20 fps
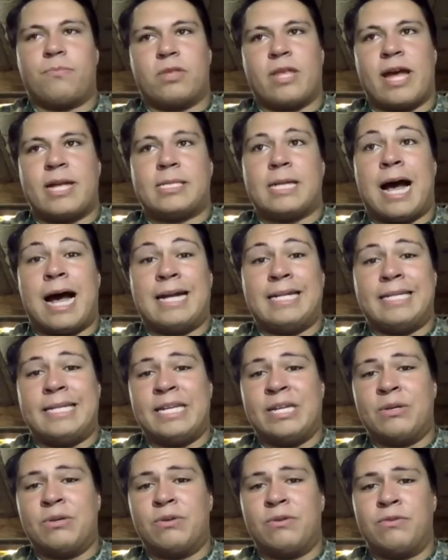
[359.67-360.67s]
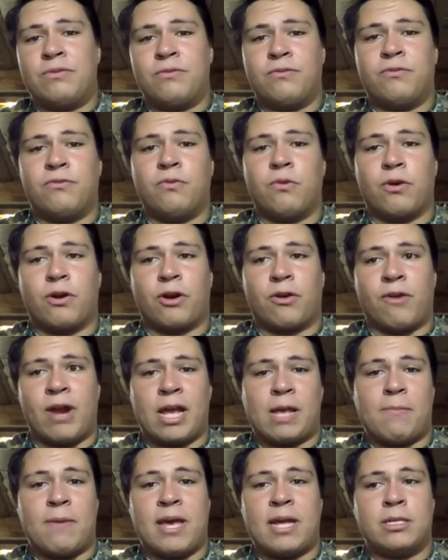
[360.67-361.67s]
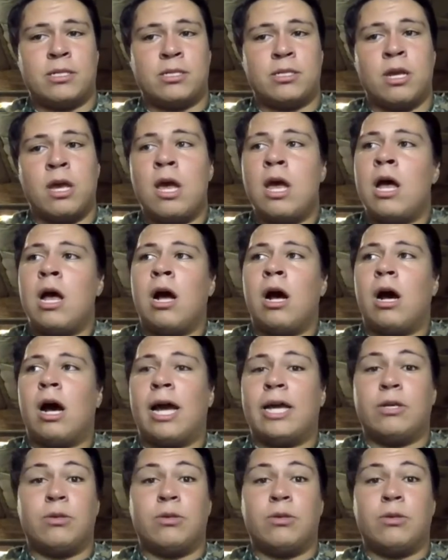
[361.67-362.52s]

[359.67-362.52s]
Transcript: that's ideal for crankbaits. I